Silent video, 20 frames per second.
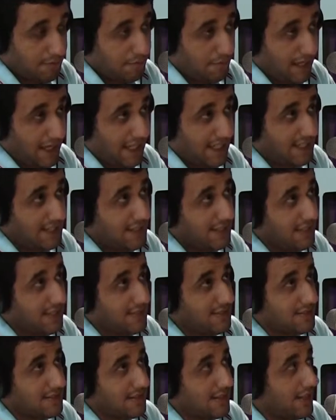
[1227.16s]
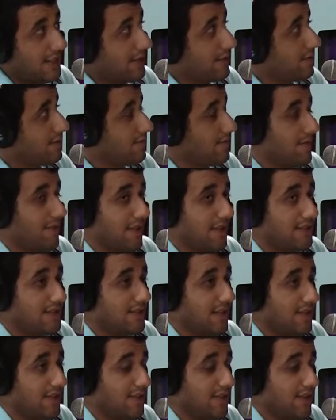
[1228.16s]
paintings, like things
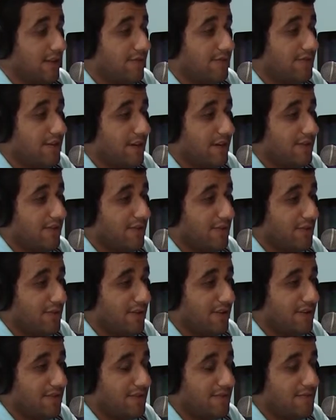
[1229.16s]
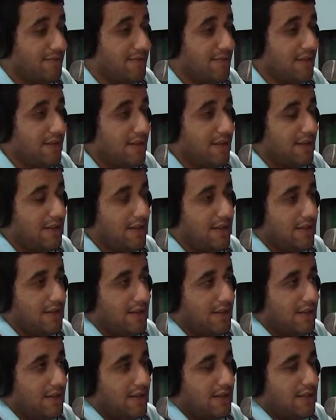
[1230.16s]
that you can find on the wall.
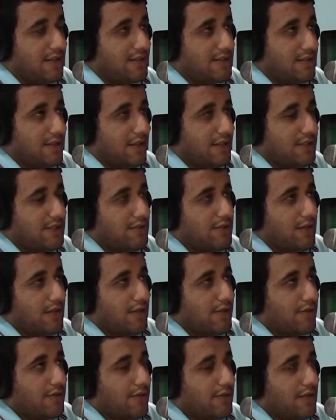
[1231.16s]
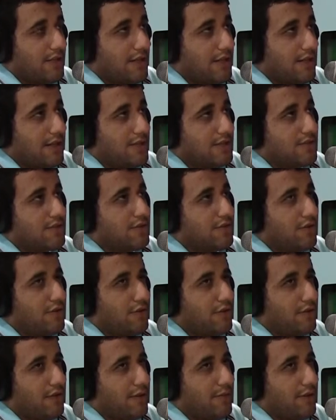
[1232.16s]
So I took a really nice
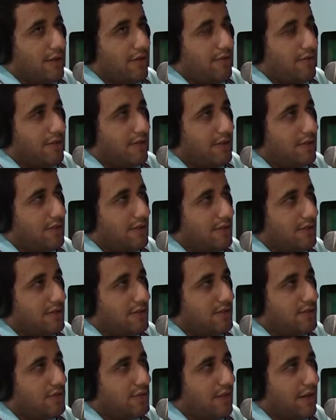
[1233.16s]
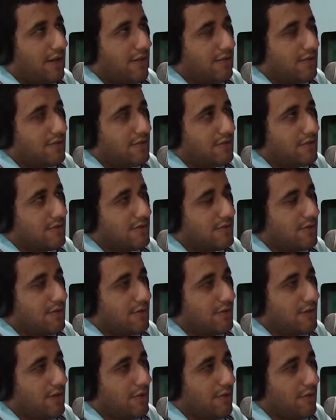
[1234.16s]
scroll, about 2 hours or
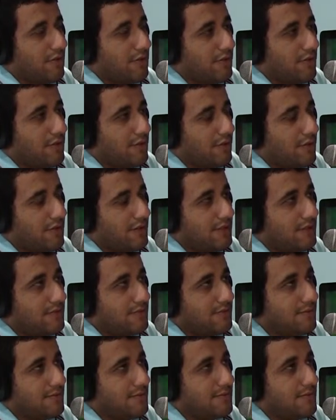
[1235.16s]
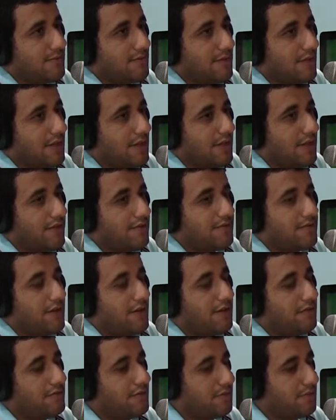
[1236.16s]
so going through it, and I
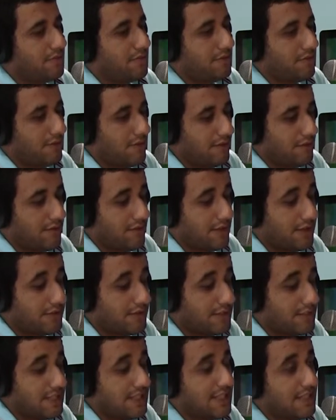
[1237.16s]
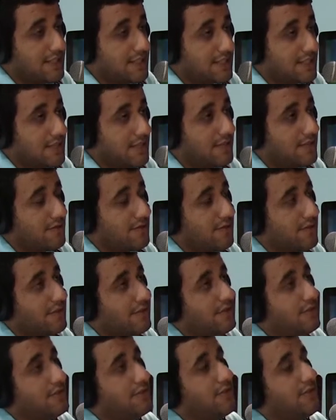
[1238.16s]
found very decent
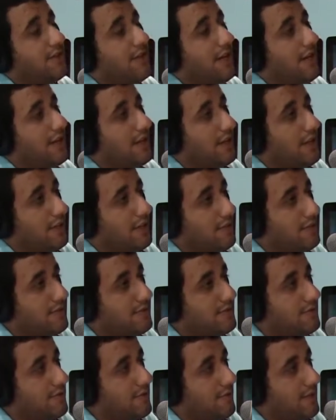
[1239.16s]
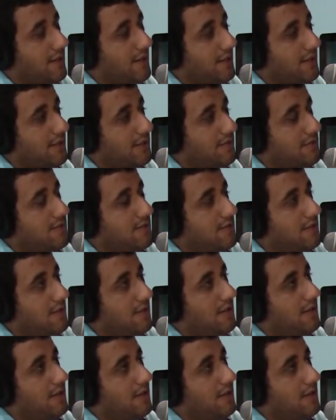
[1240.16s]
furniture that I can use for my house.